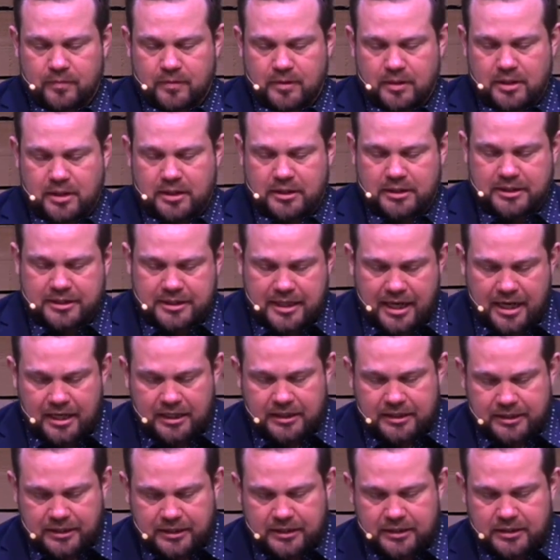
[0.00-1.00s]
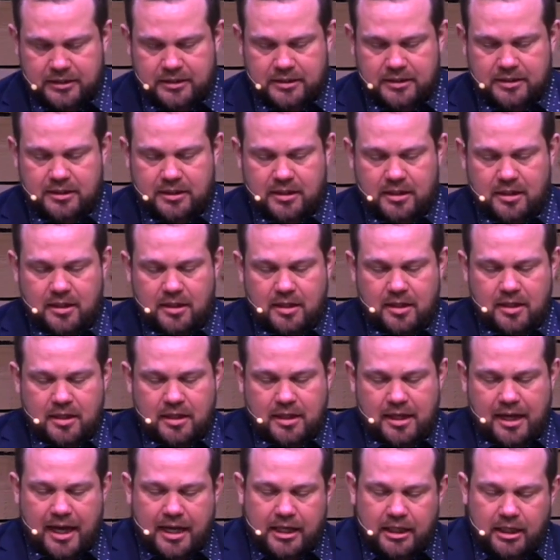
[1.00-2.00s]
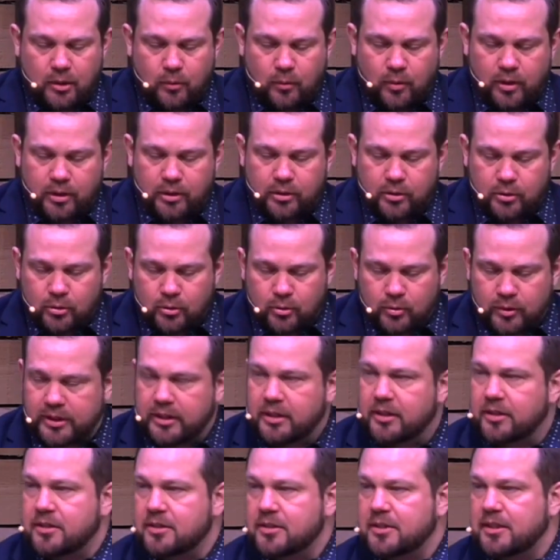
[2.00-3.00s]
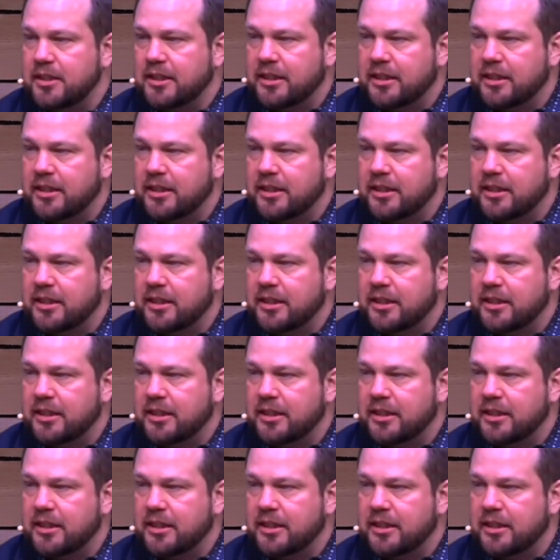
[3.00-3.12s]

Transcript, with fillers: A saint is anyone who is